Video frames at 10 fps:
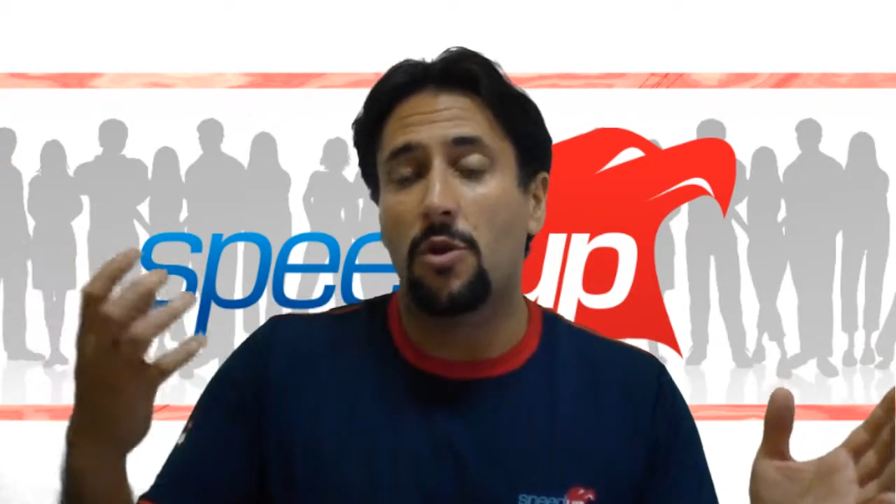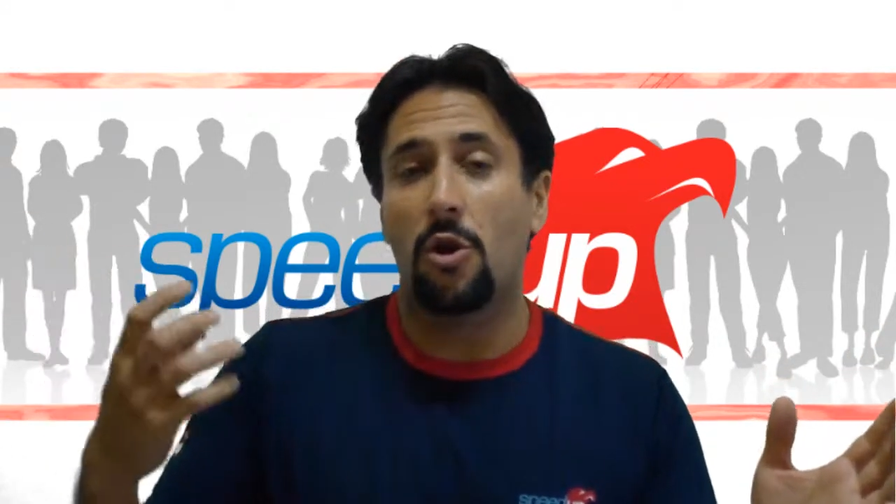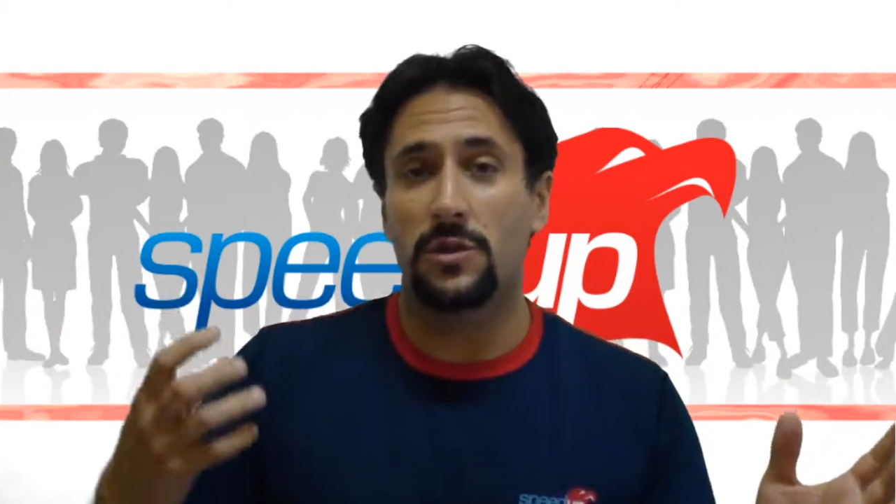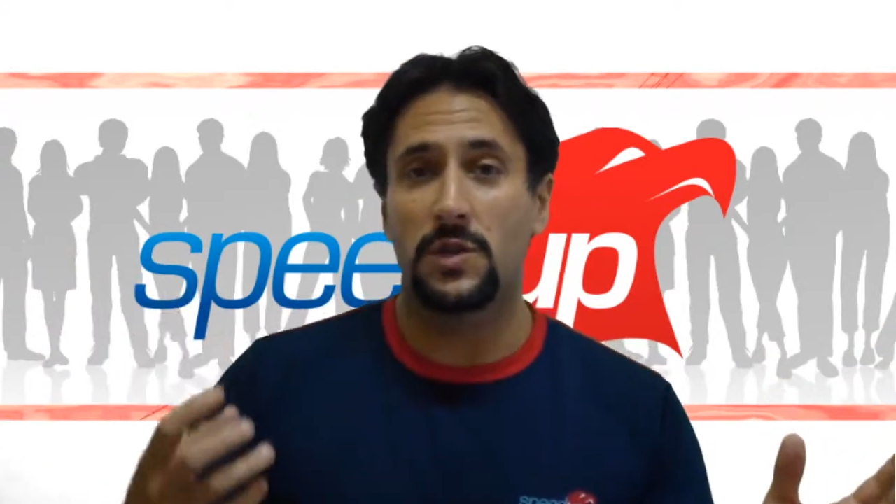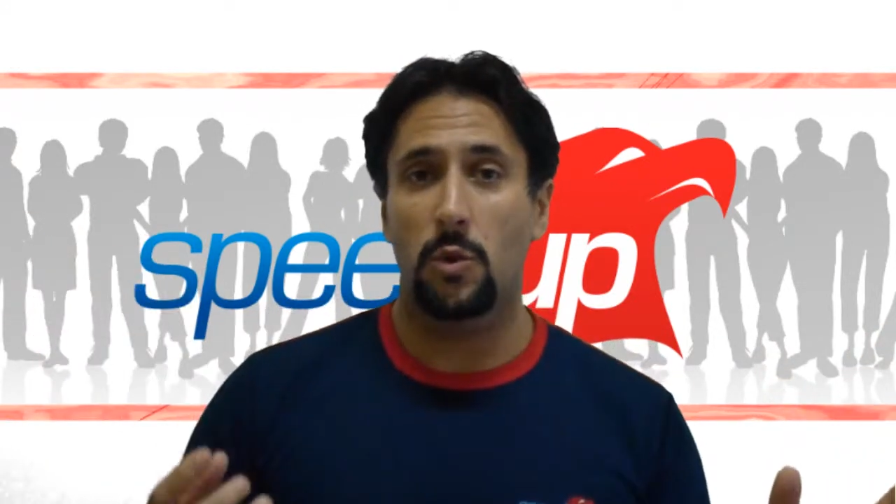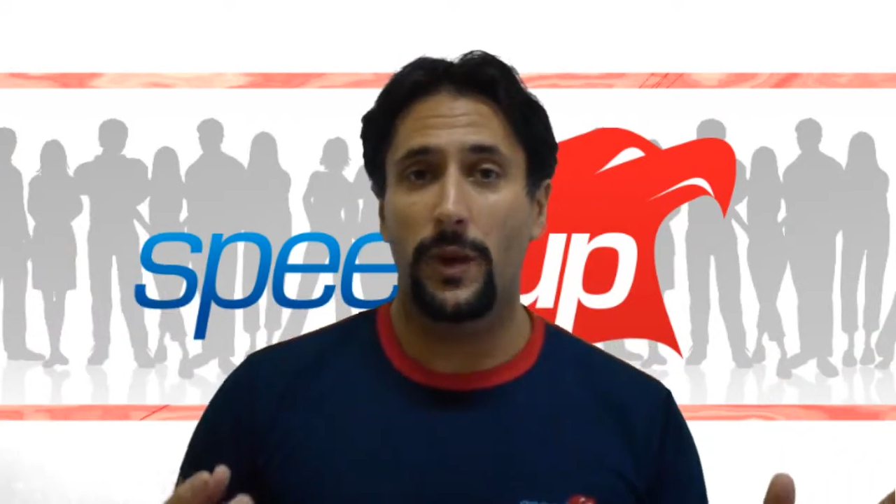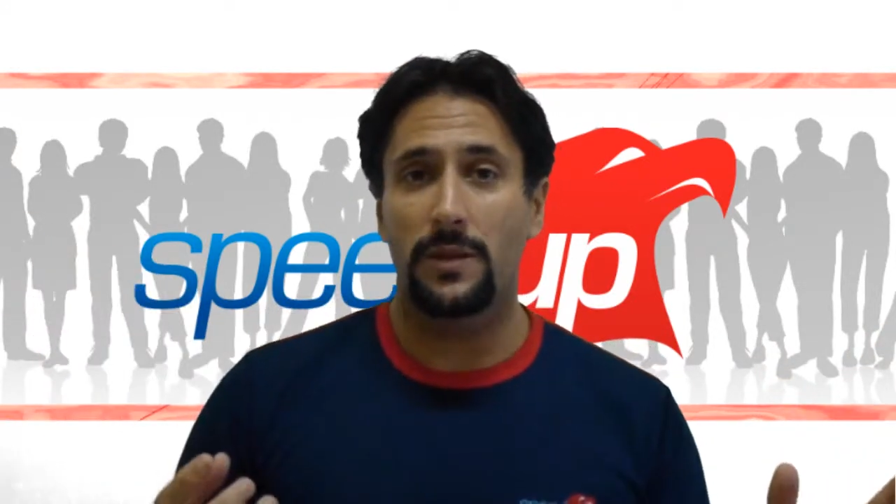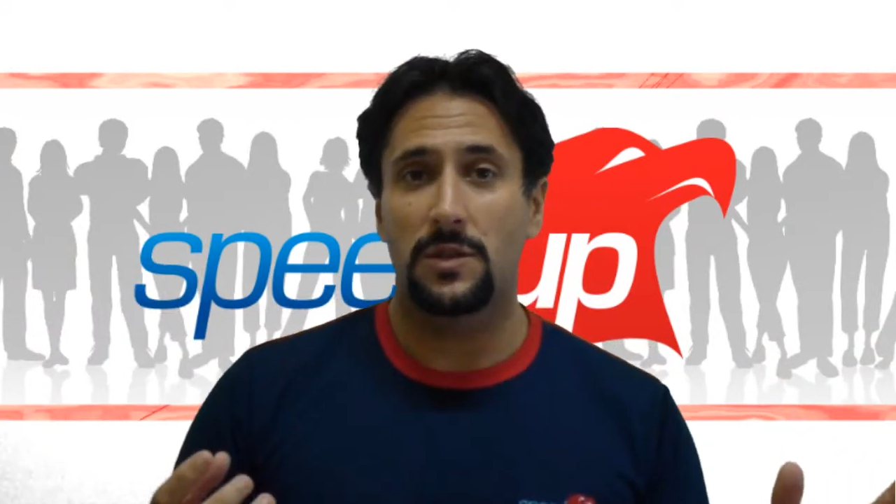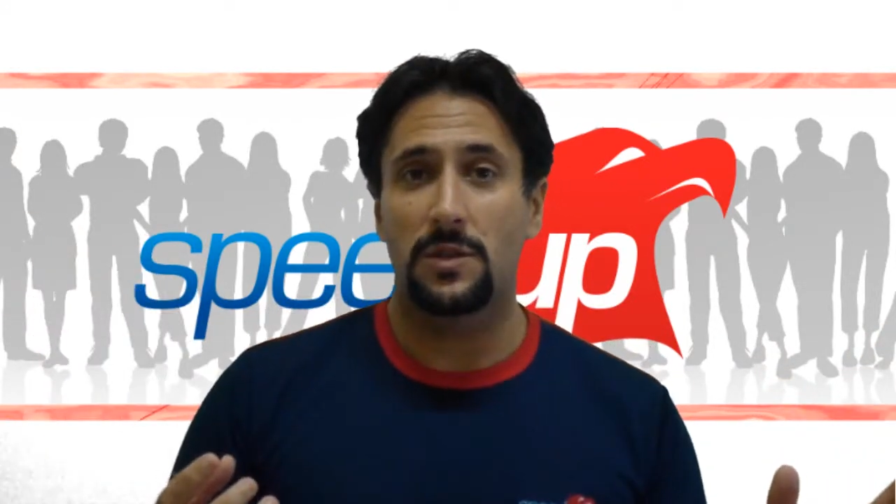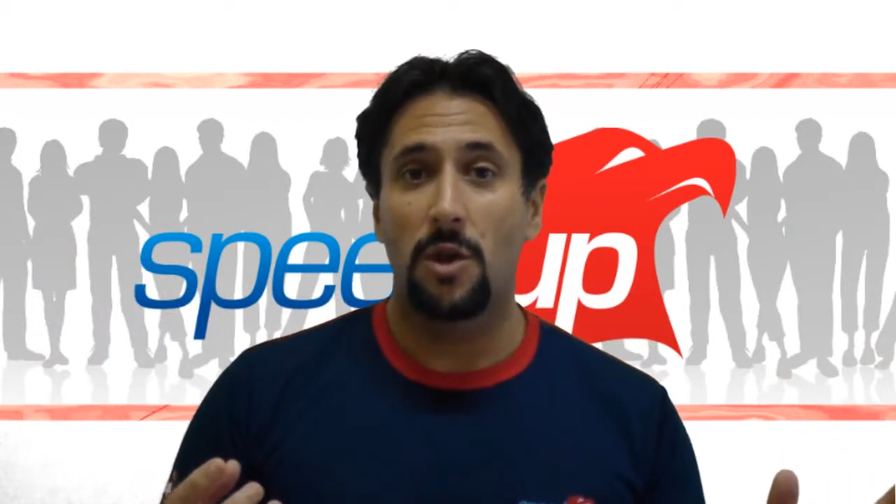
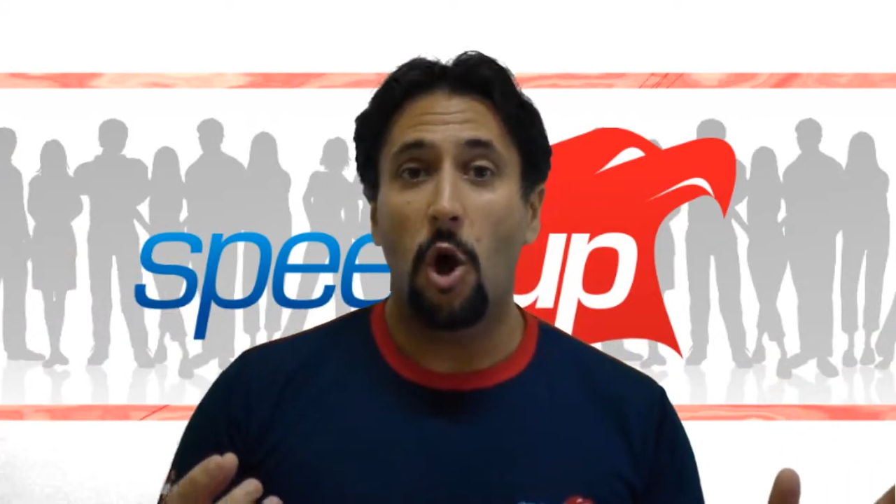consequence,